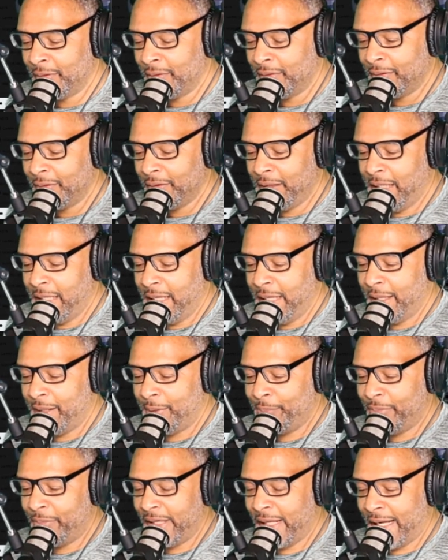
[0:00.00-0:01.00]

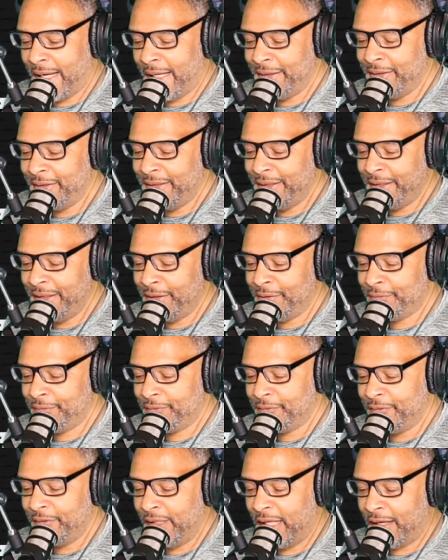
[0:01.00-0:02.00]
Yeah, but I
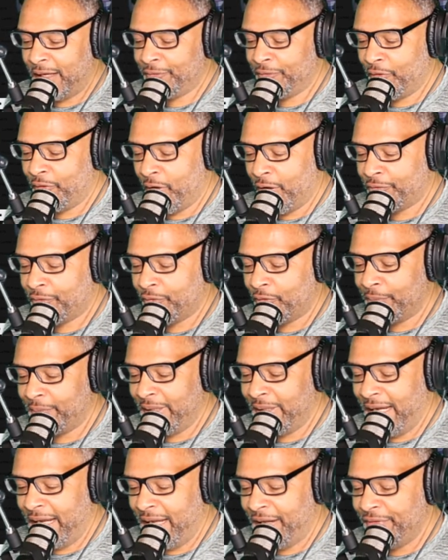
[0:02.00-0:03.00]
live not far from
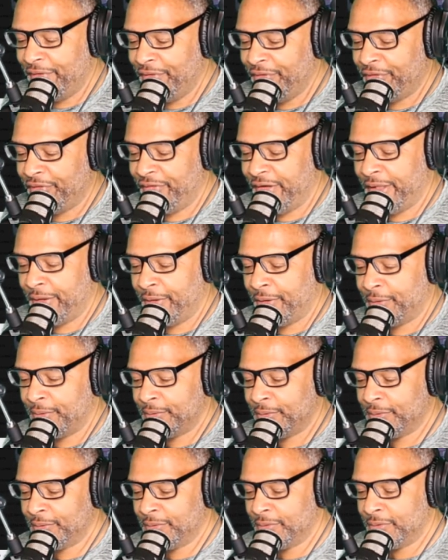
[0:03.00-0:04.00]
Evansville.
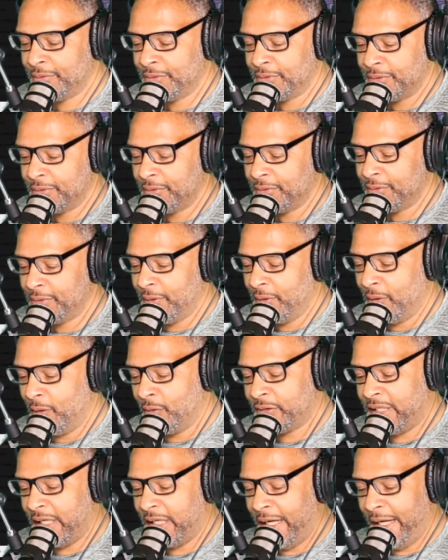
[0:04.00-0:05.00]

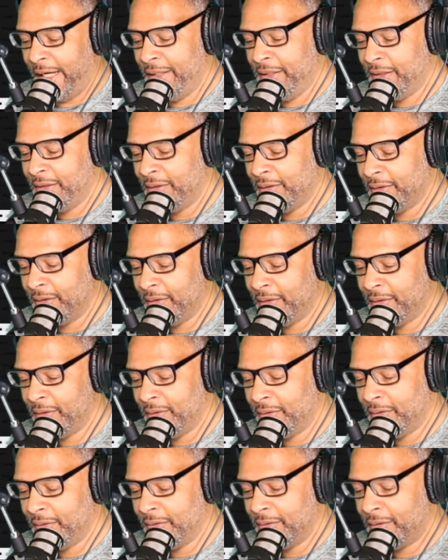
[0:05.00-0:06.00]
Okay.
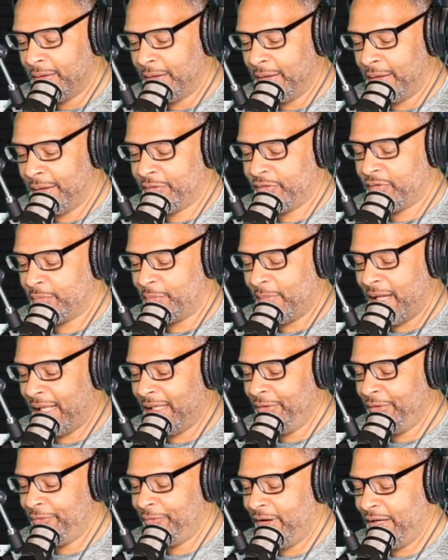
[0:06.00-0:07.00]
Uh,
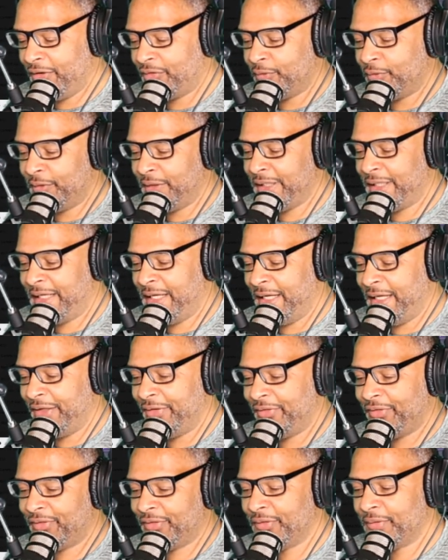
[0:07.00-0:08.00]
smiley face with a
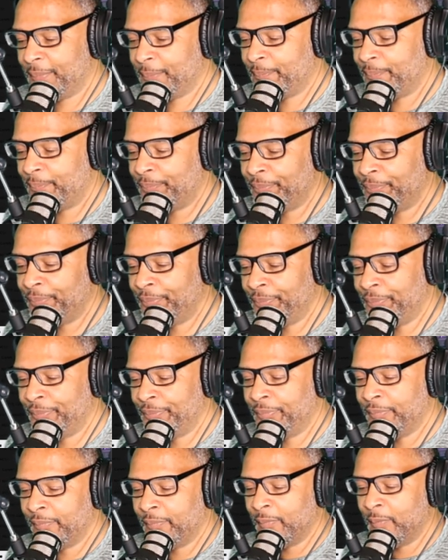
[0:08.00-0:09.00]
kiss.
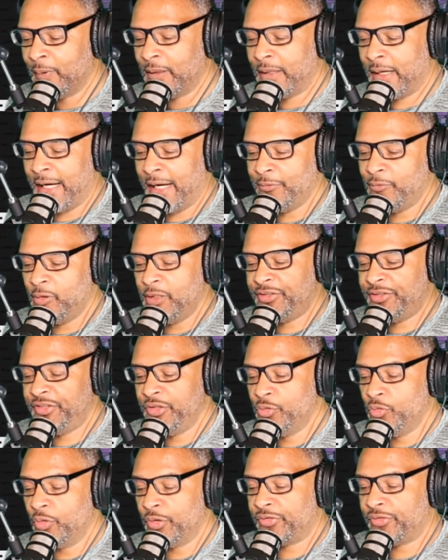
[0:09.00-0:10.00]
I wish
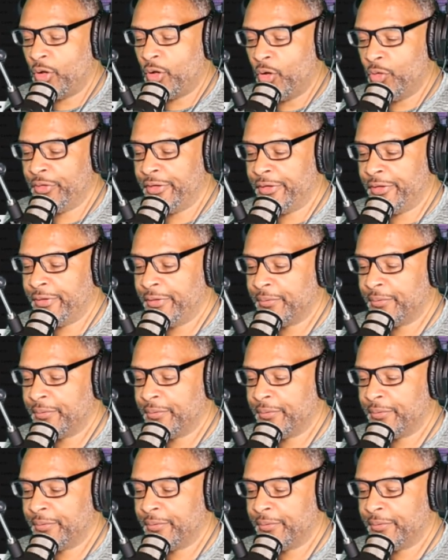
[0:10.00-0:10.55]
you was older.